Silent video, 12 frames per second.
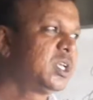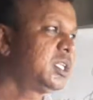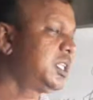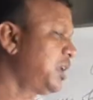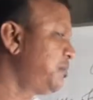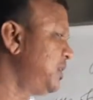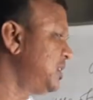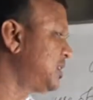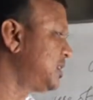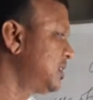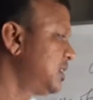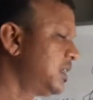that means
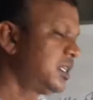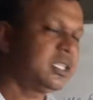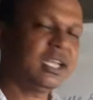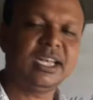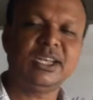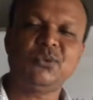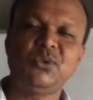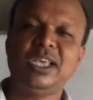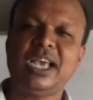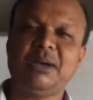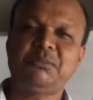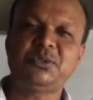then we
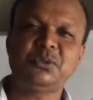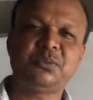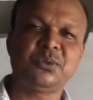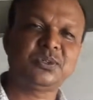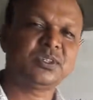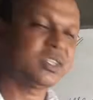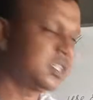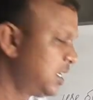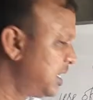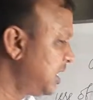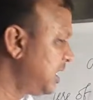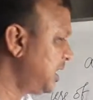have to put
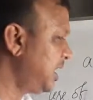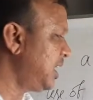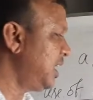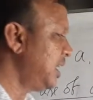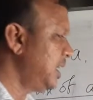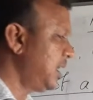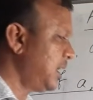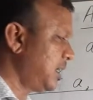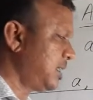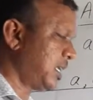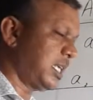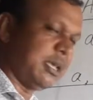a at
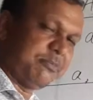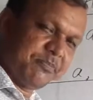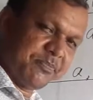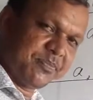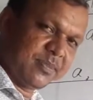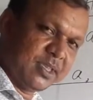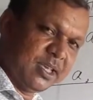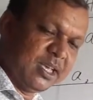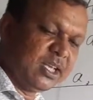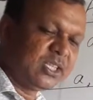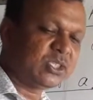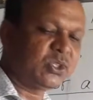the gap.
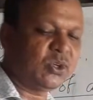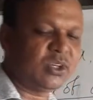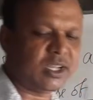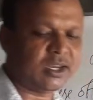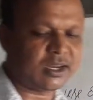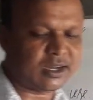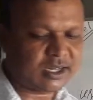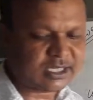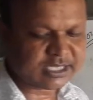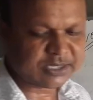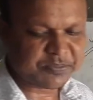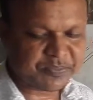So, dear learners,
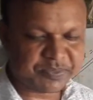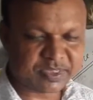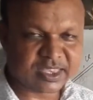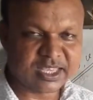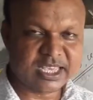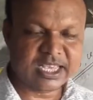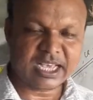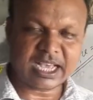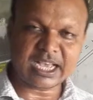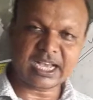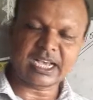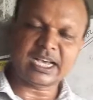
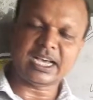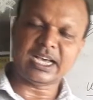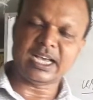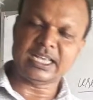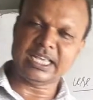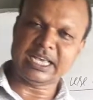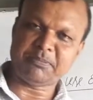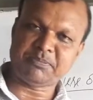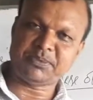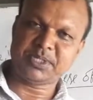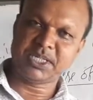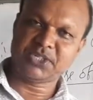I have
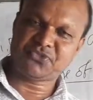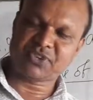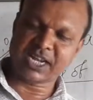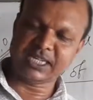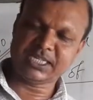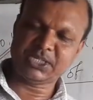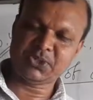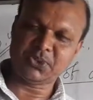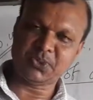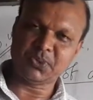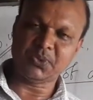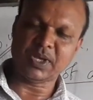tried to